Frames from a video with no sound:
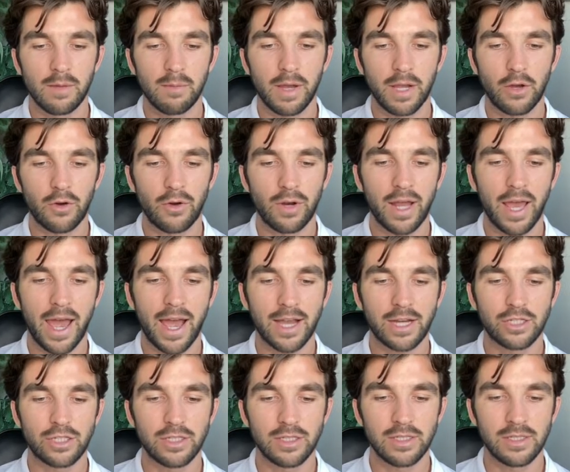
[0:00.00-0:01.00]
by going to
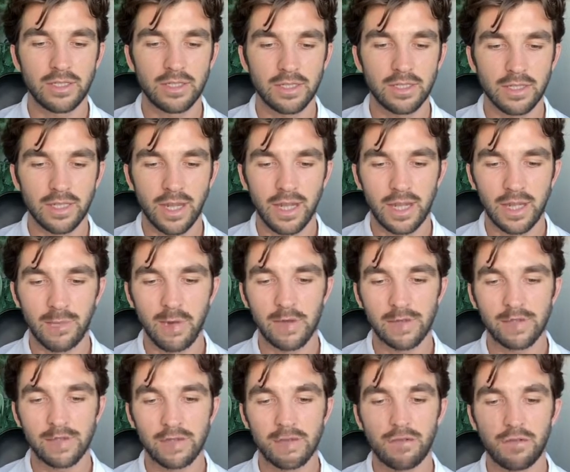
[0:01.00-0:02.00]
actions, get
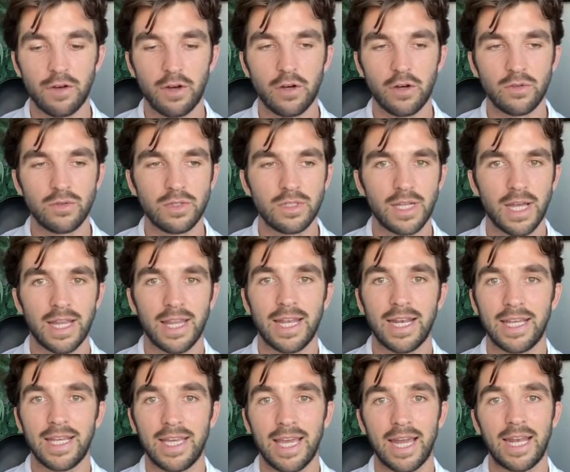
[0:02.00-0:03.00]
emails and phones, and
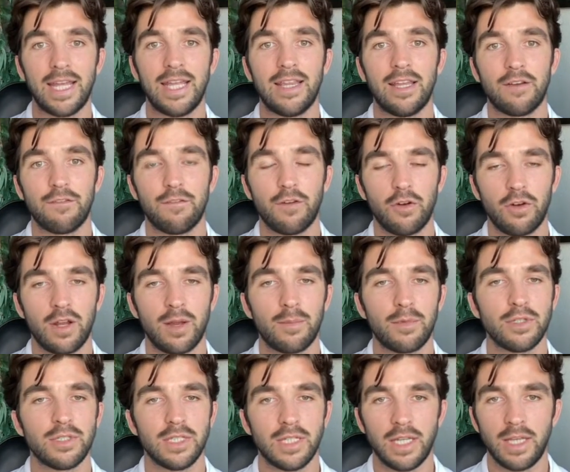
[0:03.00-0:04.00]
then getting their phone
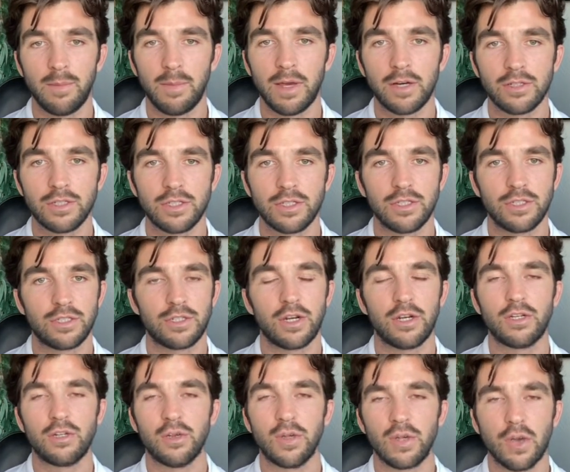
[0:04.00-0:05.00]
numbers and emails and
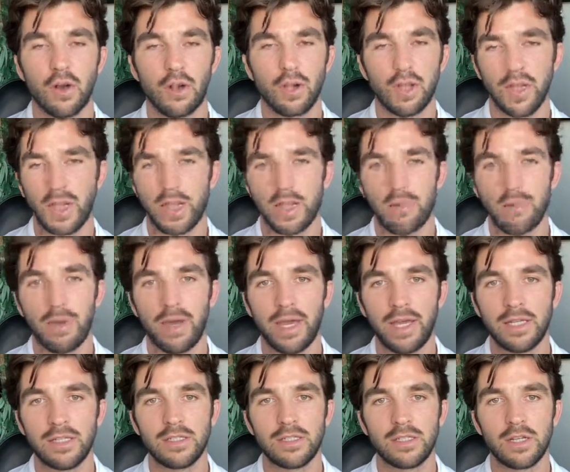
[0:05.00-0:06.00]
start doing calling
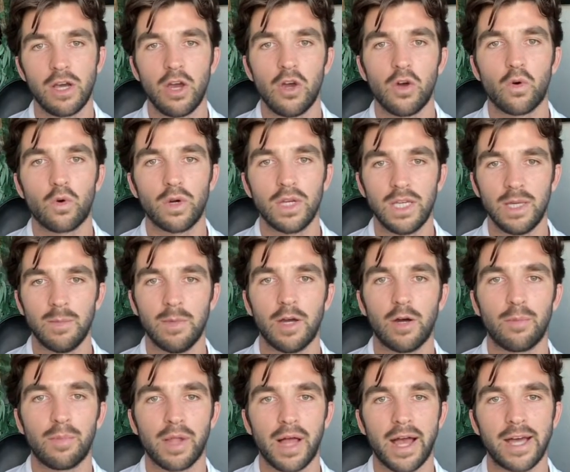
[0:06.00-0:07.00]
campaigns or email
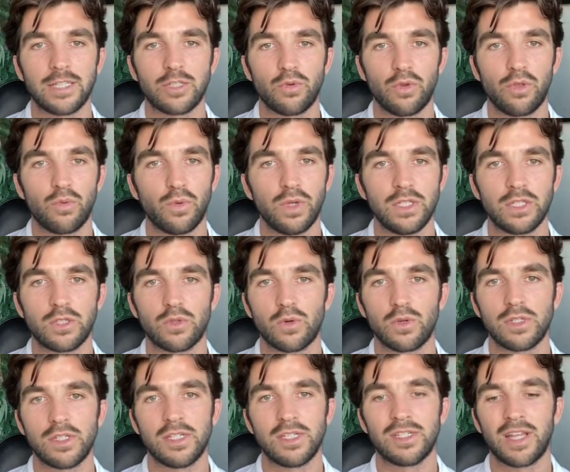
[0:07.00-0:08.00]
blasts with
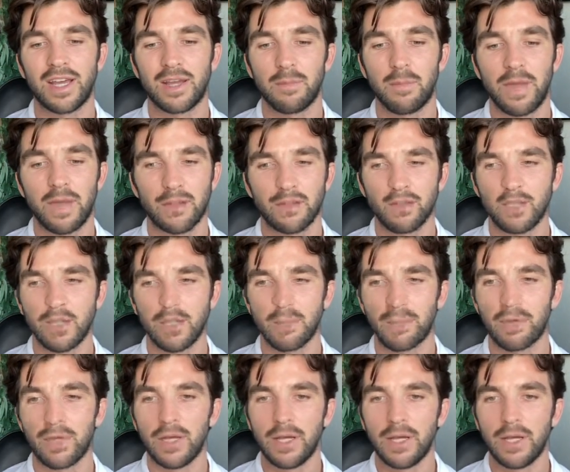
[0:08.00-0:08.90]
resources like MailChimp.